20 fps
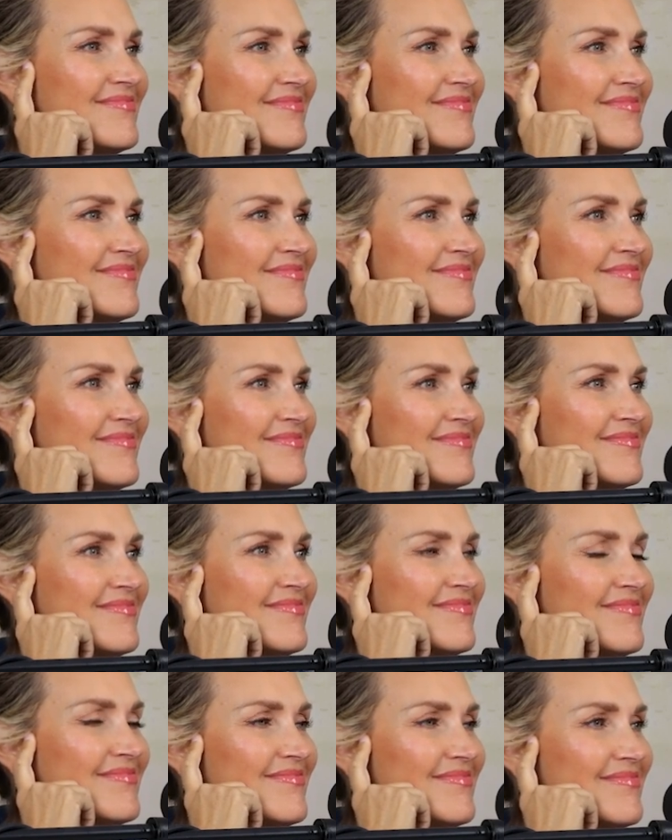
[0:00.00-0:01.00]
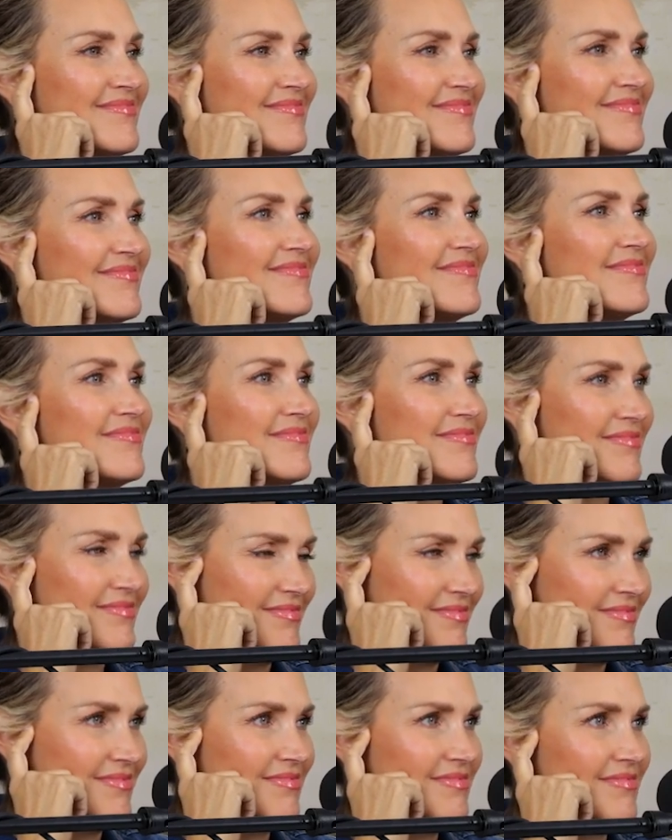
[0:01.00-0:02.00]

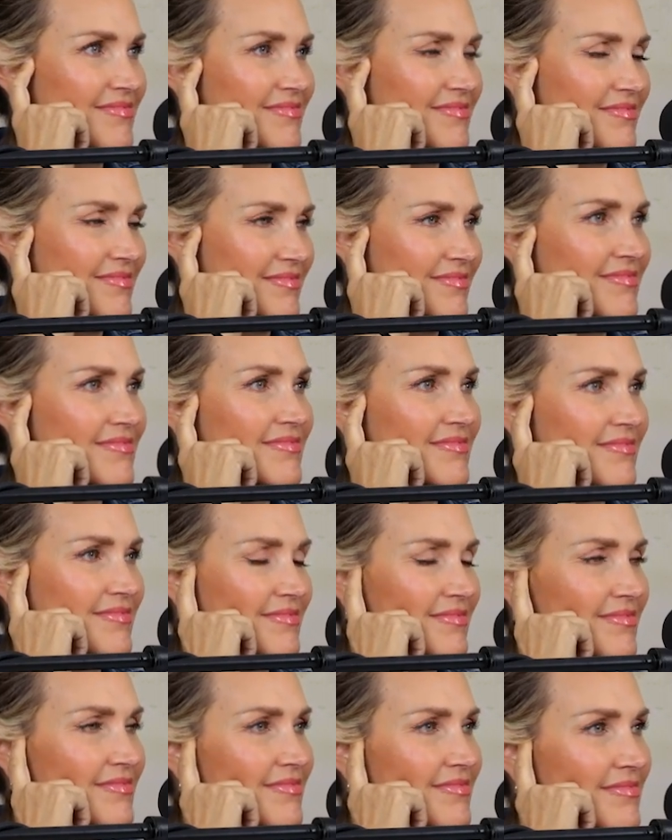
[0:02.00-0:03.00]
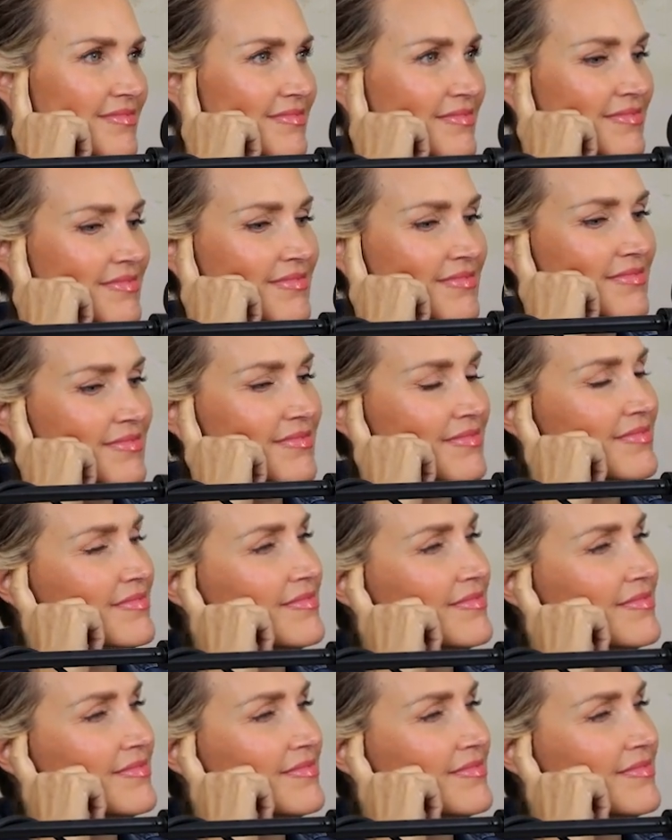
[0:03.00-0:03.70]
(not speaking)